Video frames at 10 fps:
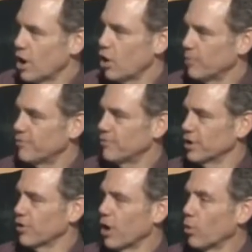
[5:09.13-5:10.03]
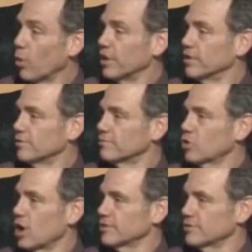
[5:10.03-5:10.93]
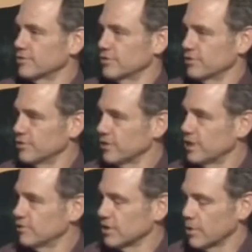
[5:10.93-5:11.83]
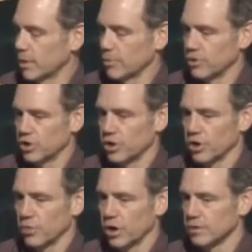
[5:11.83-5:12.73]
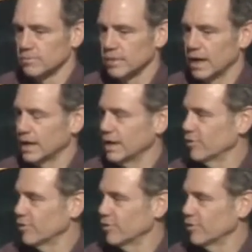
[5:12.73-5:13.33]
help figure out what causes disease and come up with a cure. Well, I never